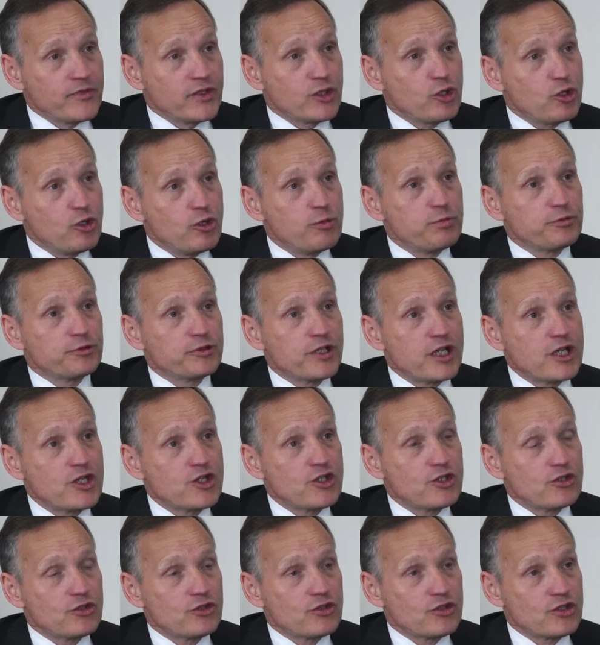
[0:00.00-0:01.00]

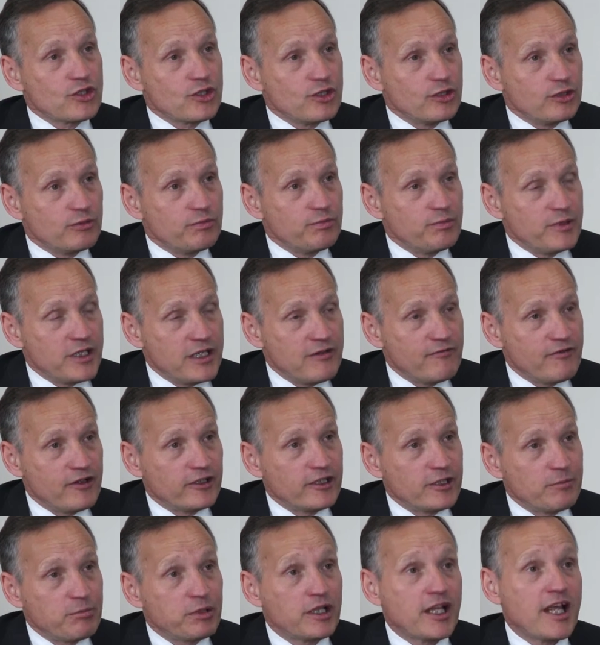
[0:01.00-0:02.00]
corporations could be
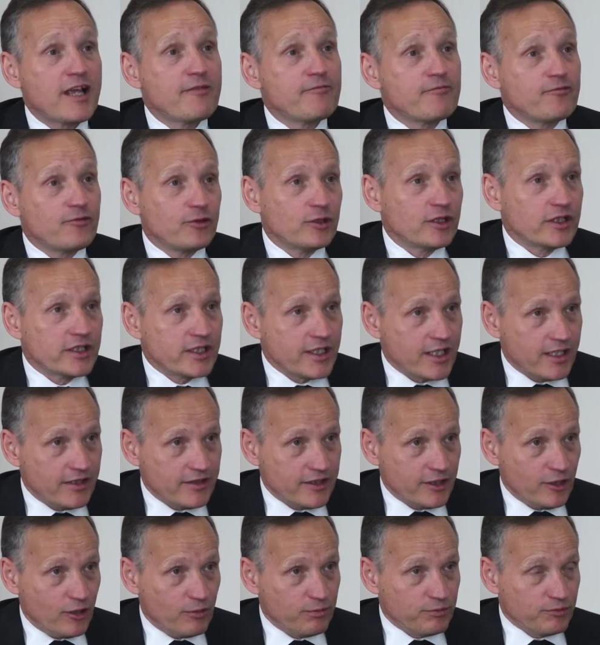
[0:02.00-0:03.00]
very planful in how
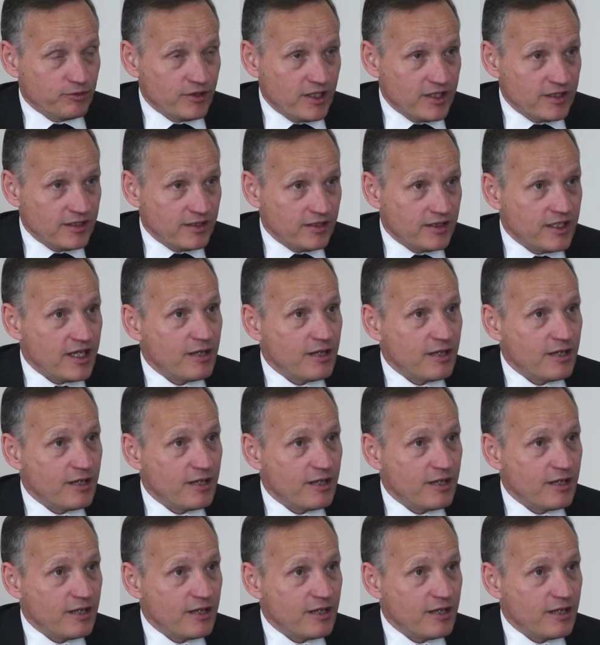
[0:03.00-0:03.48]
they operated.